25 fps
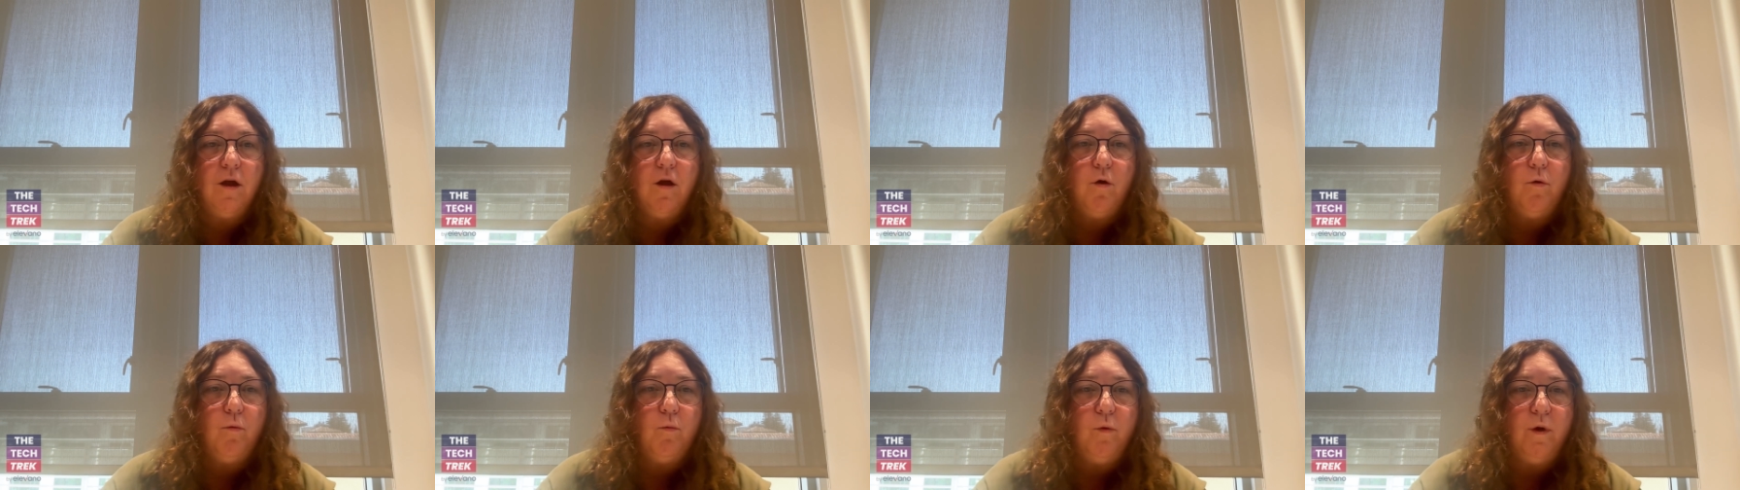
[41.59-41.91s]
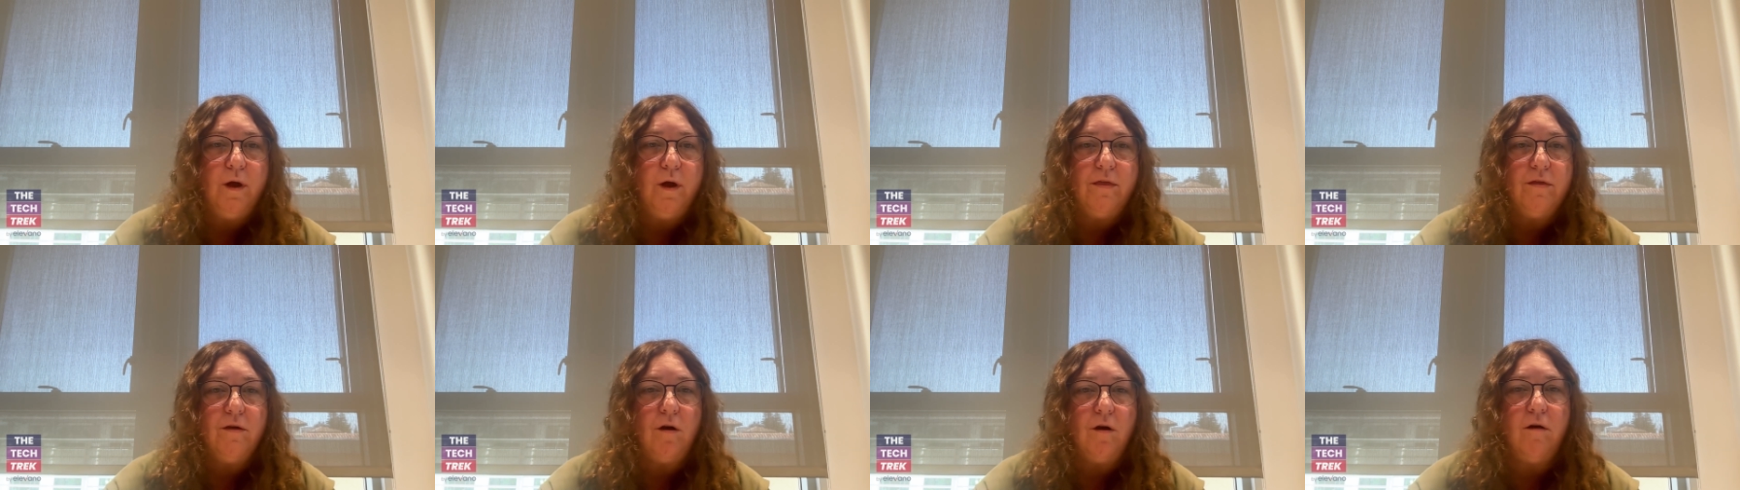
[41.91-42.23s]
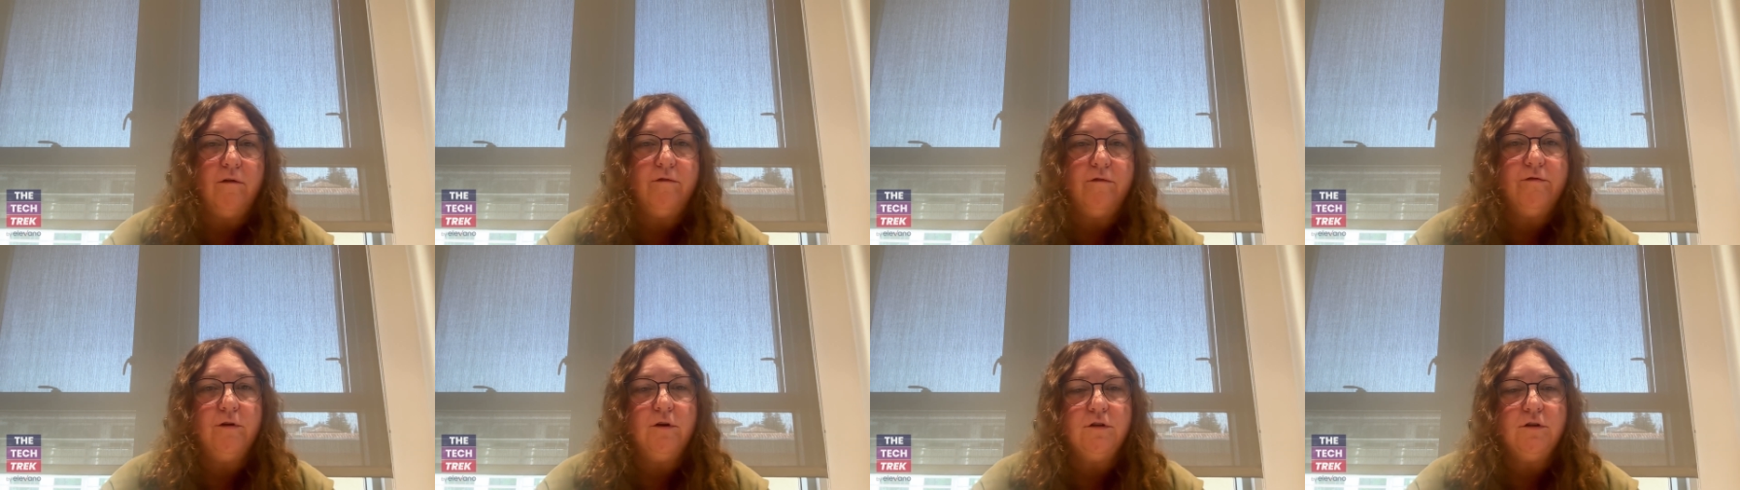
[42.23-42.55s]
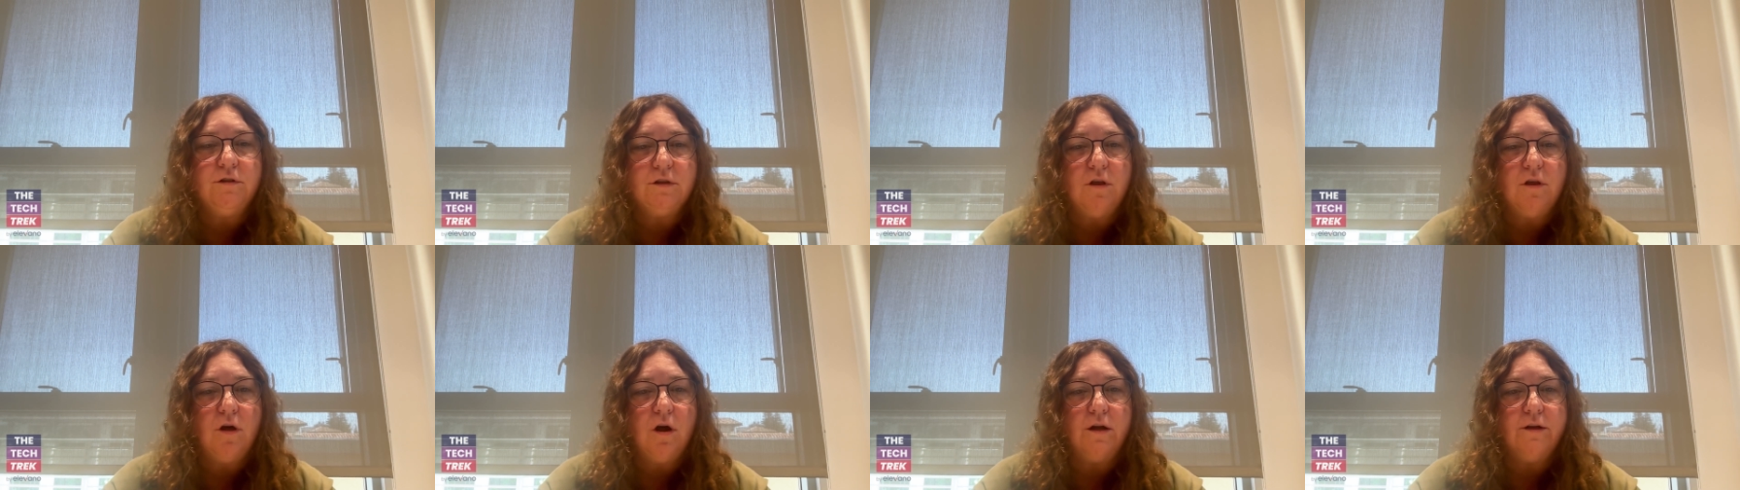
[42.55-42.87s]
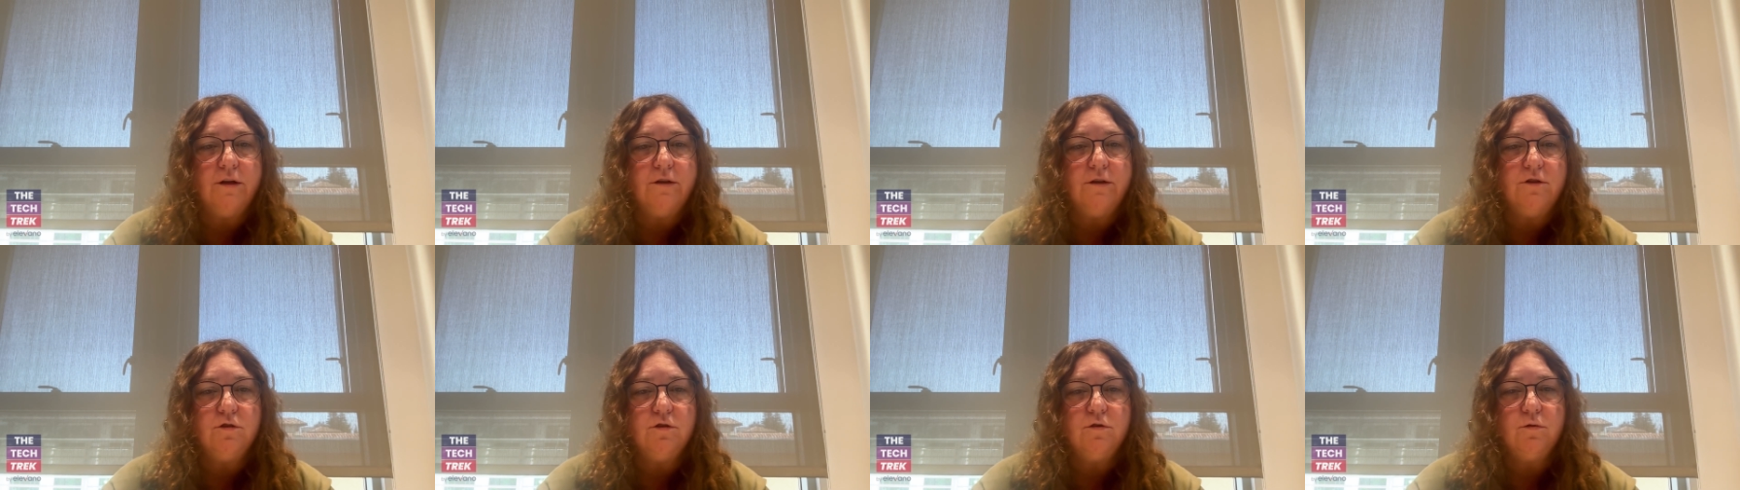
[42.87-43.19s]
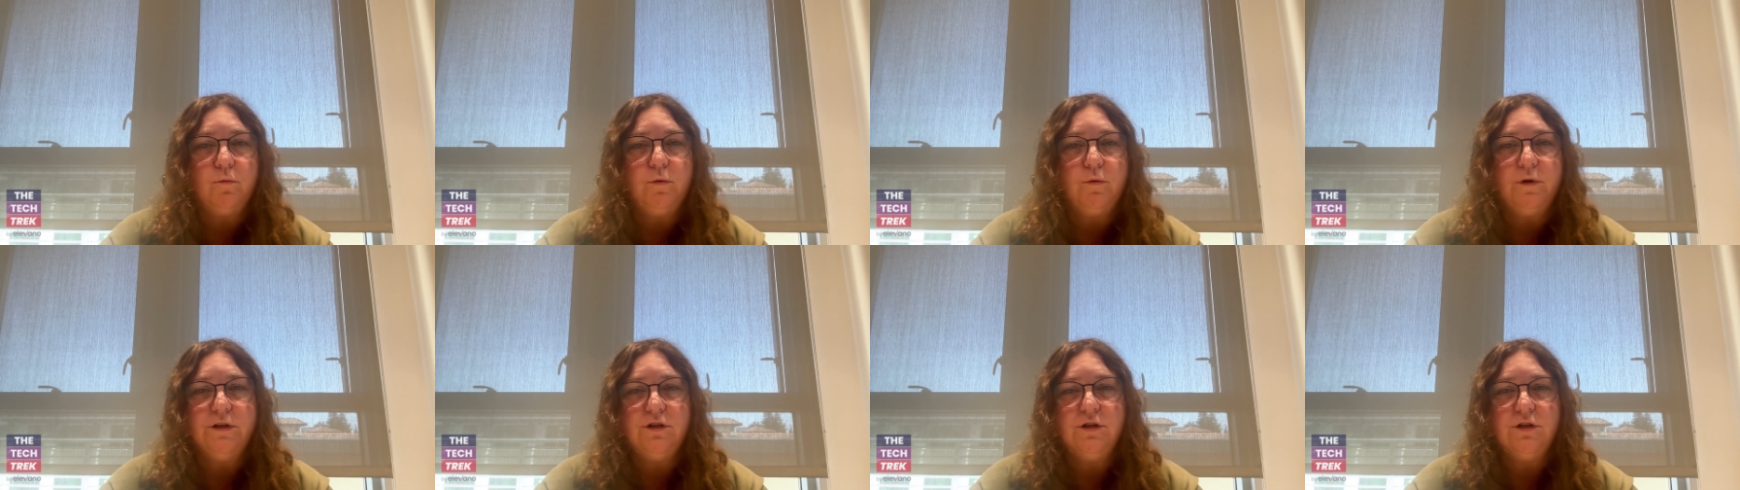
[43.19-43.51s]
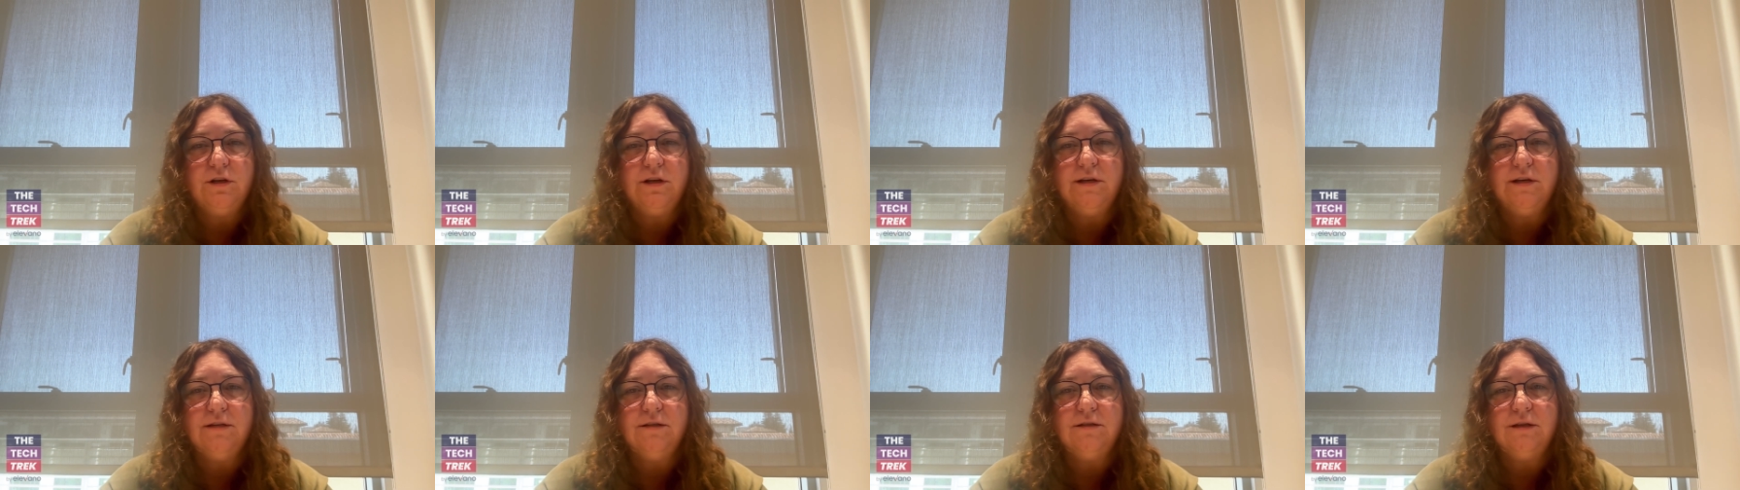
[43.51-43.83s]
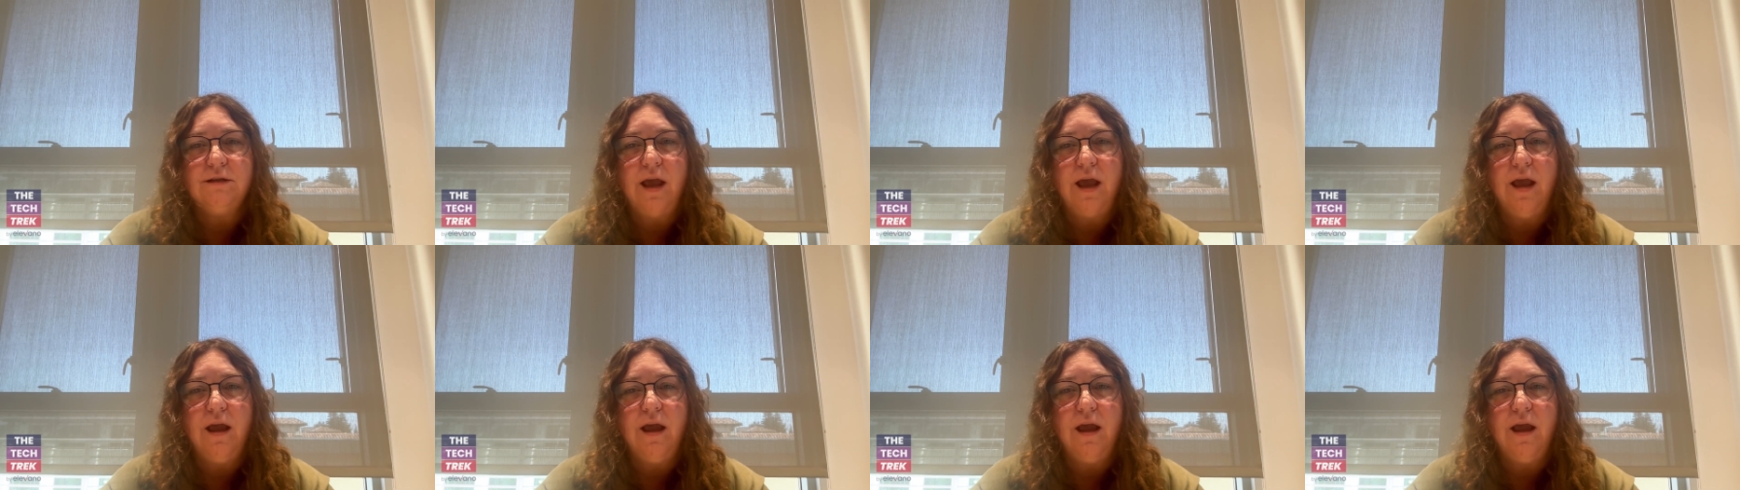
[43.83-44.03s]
with our first launch, which is